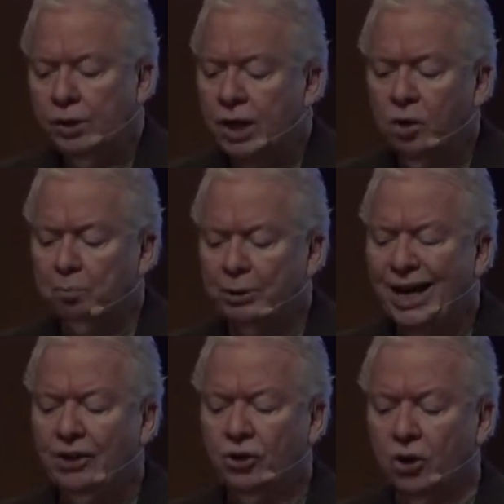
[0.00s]
They don't
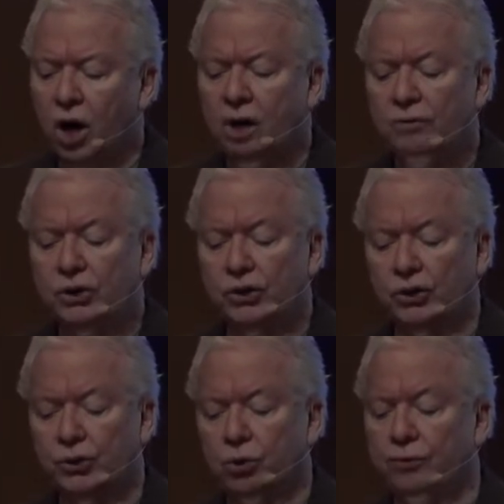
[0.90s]
plant or harvest or
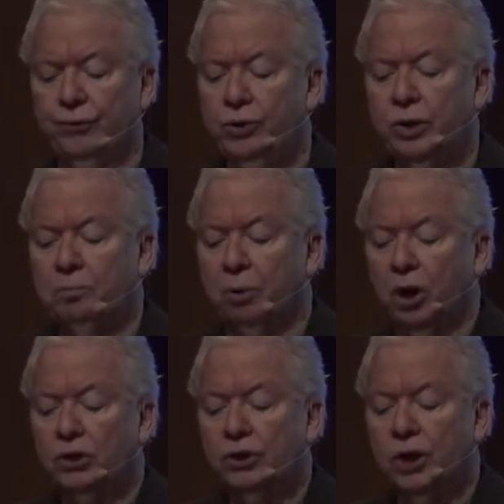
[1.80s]
store food in
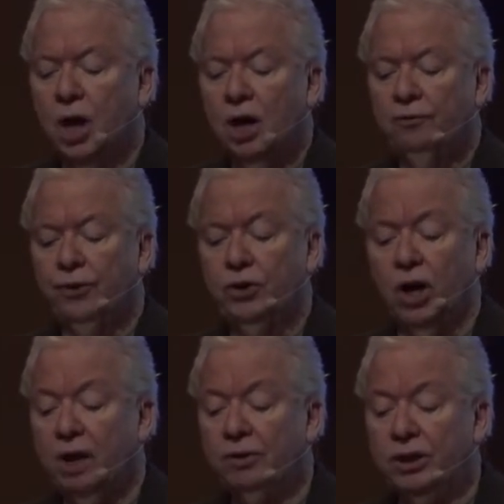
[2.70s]
barns, for your
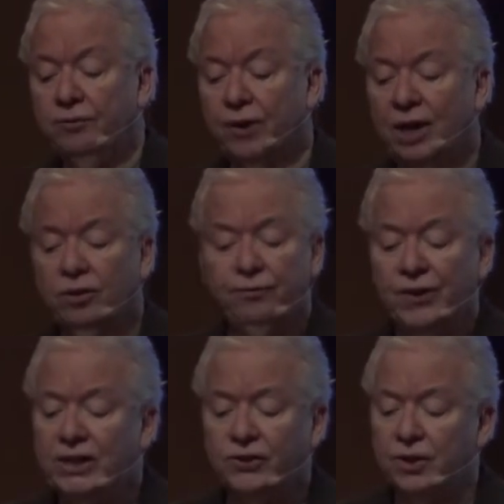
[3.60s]
heavenly Father
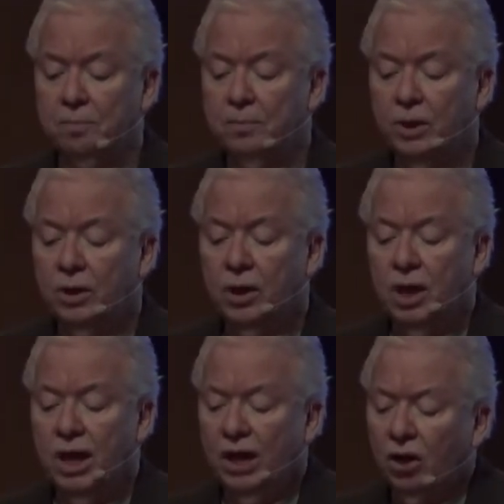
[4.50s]
feeds them.
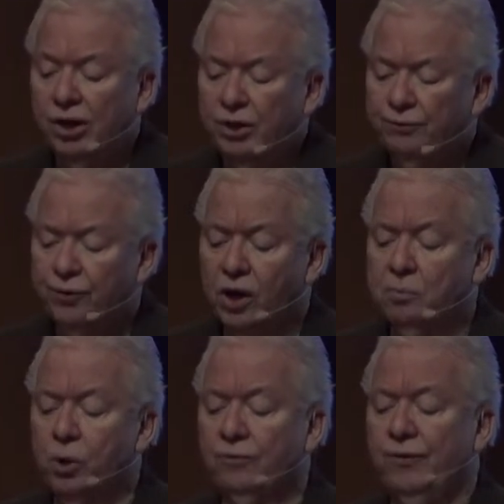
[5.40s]
And aren't you far
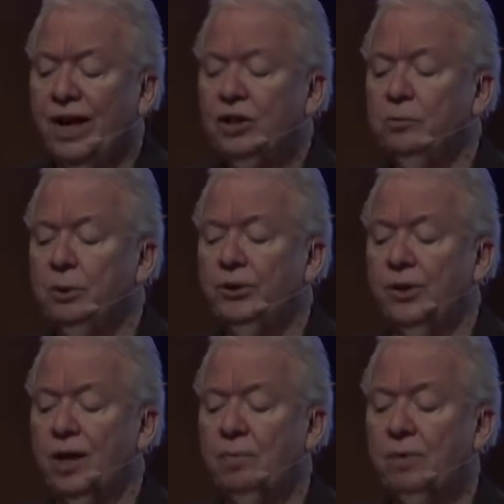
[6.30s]
more valuable to
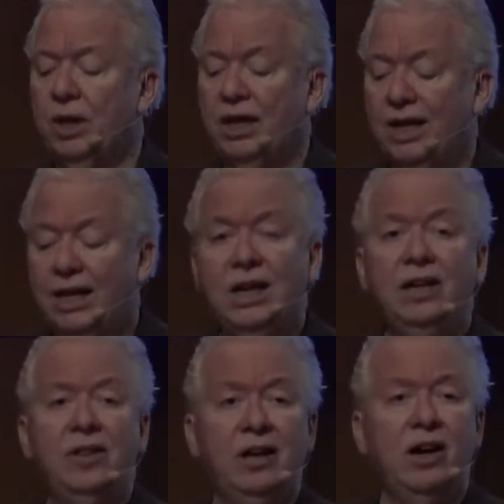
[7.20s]
them than
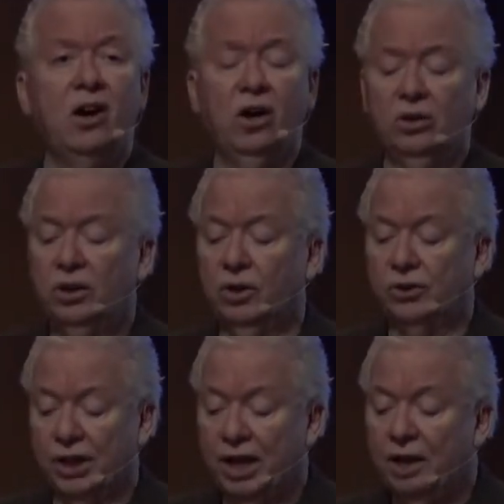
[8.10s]
he, they are, or
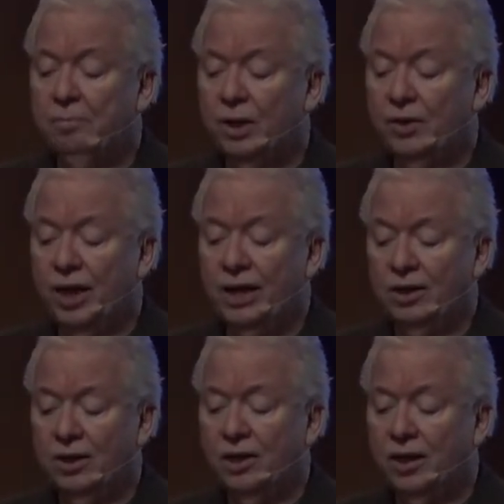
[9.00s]
to him than they,
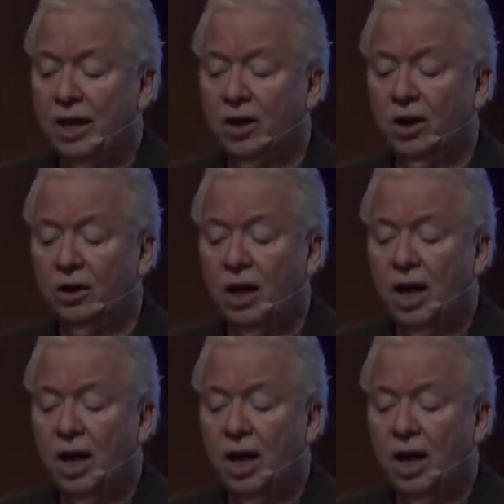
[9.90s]
than they are?